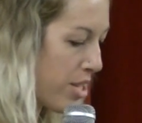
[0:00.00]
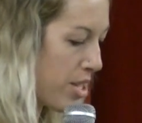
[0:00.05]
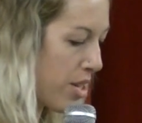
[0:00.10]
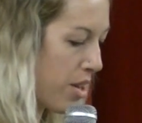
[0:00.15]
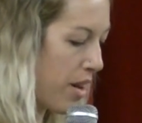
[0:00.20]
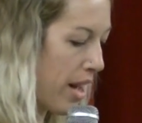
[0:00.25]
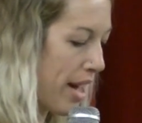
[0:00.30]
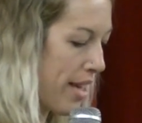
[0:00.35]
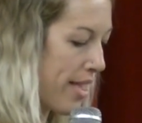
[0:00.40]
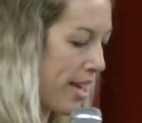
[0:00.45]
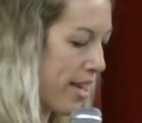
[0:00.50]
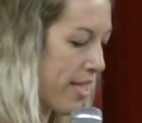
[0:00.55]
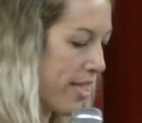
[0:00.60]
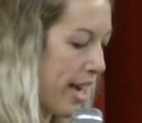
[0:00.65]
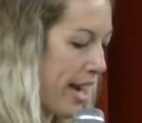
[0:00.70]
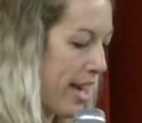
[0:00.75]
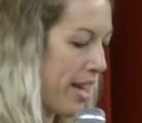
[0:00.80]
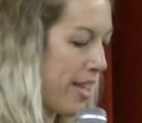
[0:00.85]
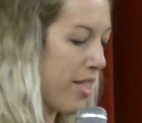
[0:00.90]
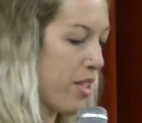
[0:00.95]
So I think
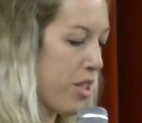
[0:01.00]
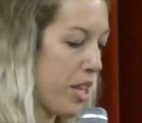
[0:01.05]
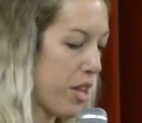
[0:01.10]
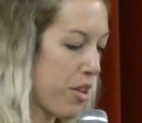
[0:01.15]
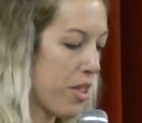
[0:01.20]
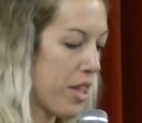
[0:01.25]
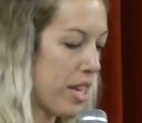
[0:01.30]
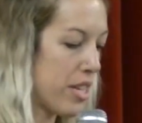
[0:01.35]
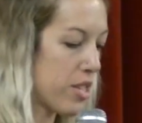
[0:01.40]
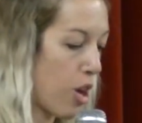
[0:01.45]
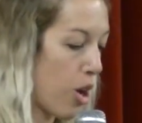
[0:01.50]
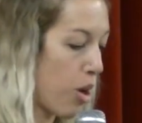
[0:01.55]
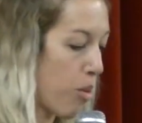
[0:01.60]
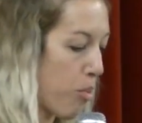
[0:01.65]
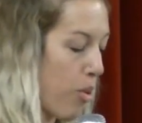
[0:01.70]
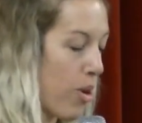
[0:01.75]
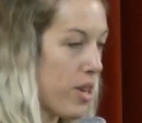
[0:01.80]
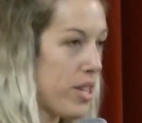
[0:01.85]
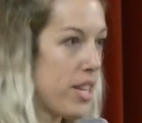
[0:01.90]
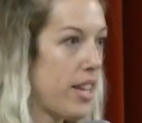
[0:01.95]
that the little things are
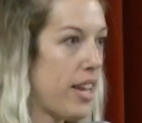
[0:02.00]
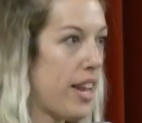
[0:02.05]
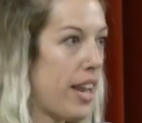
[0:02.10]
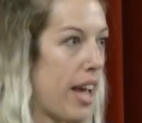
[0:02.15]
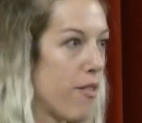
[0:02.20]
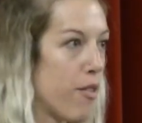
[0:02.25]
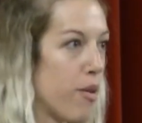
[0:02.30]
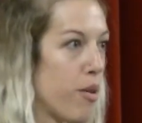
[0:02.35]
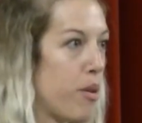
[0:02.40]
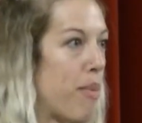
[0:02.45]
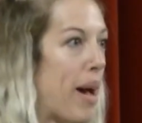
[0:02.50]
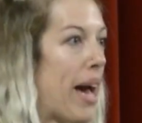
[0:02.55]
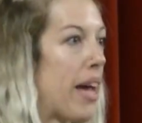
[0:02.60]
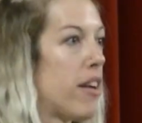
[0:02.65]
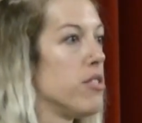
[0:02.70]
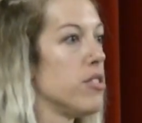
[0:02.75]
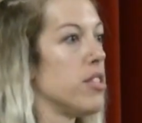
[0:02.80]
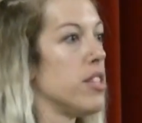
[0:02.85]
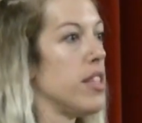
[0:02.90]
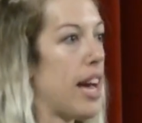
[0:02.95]
important and everyone
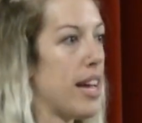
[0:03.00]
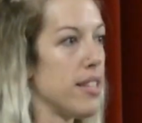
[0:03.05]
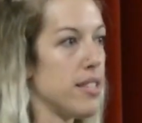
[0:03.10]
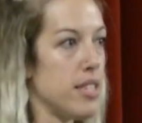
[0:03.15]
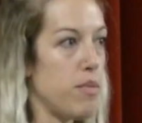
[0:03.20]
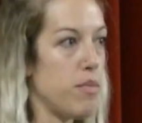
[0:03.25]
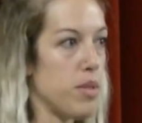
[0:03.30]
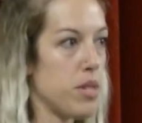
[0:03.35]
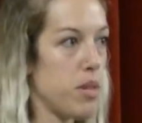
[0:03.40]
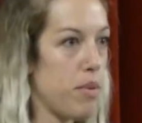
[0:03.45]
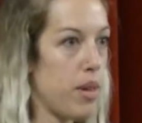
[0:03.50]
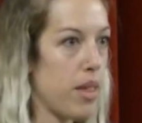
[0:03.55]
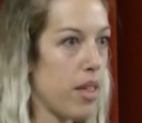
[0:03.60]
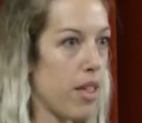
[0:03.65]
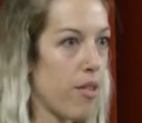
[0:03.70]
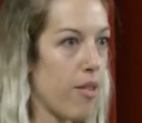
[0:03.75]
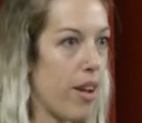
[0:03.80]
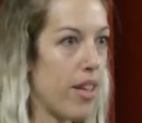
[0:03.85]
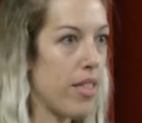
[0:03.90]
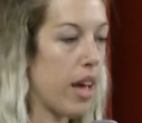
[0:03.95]
matters. And that seems to be the
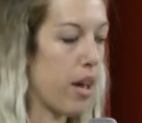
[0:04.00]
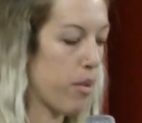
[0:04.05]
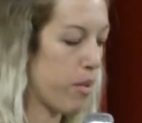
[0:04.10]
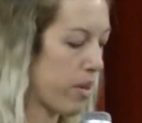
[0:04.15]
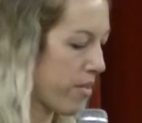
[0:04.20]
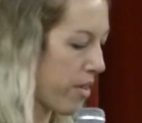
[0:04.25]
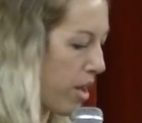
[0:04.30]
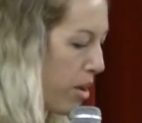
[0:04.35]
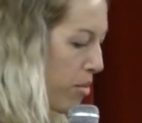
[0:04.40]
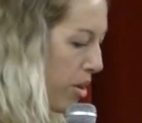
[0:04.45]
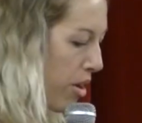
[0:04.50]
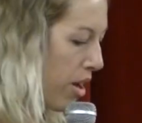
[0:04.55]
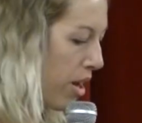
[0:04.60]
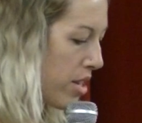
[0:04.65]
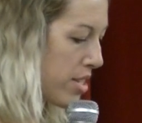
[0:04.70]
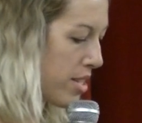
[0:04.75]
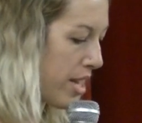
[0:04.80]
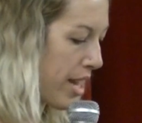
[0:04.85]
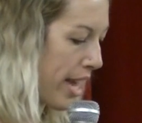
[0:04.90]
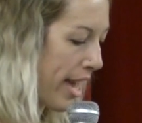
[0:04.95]
thread that we've come
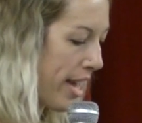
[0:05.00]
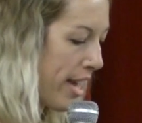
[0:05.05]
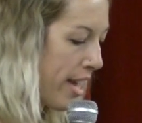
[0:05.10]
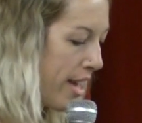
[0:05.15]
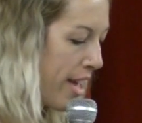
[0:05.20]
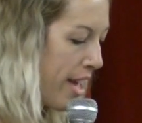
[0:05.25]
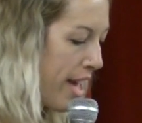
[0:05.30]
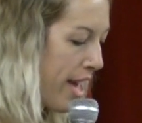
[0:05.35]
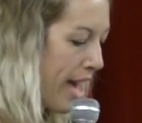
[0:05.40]
across today.